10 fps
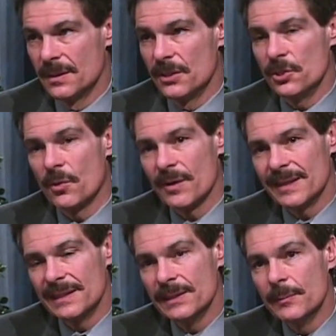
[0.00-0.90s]
you are
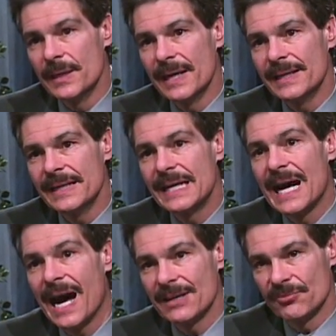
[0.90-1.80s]
eliminating
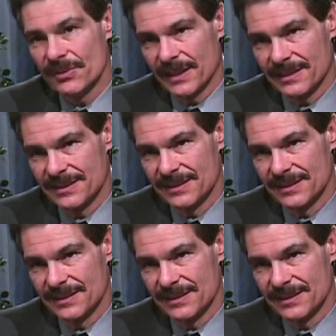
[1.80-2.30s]
conflict.